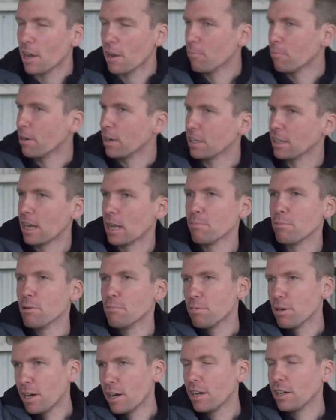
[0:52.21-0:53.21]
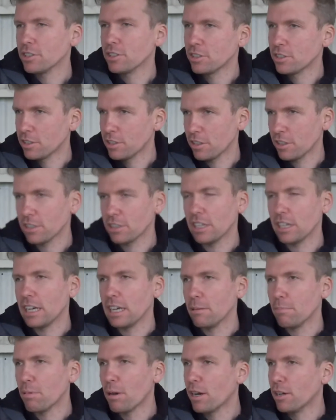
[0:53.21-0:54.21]
and one that they put past
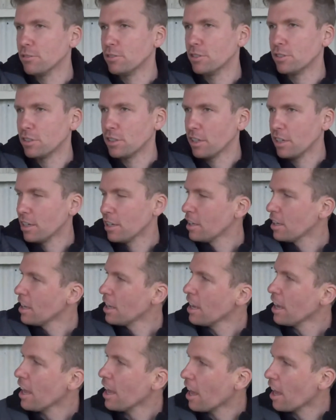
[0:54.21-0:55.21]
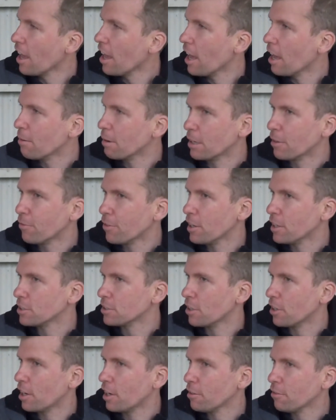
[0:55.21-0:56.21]
the post in the
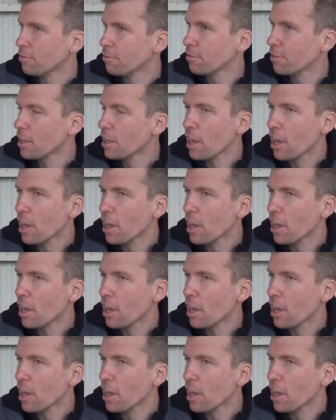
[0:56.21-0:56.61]
first half.